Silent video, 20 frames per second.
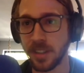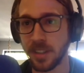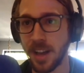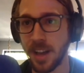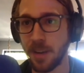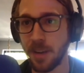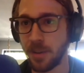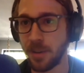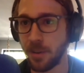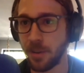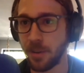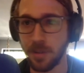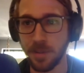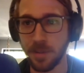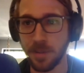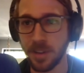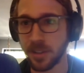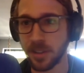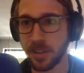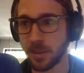We have
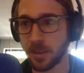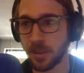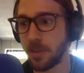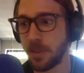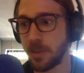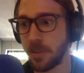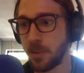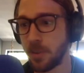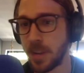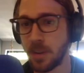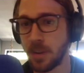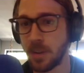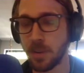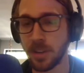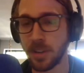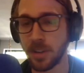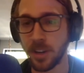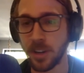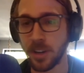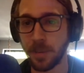meetings with him every week where
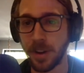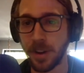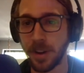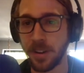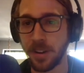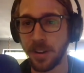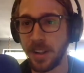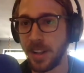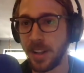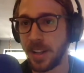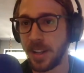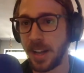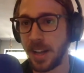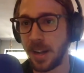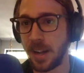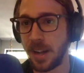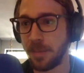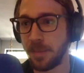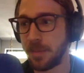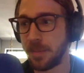we talk about,
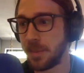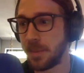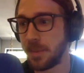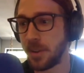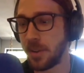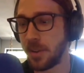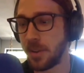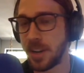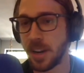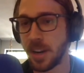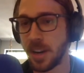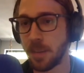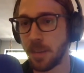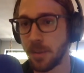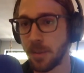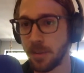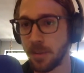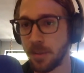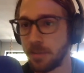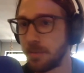any
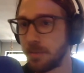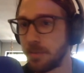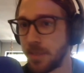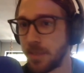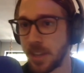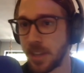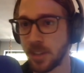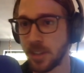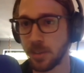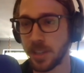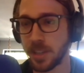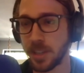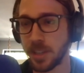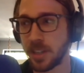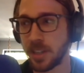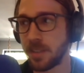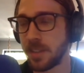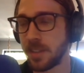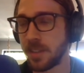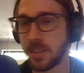number of things
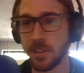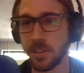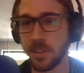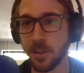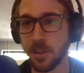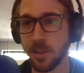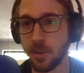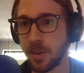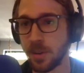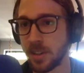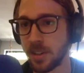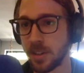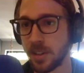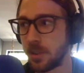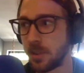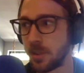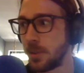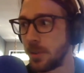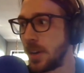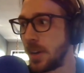related to phase 0, 1, and
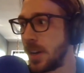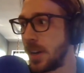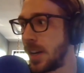2.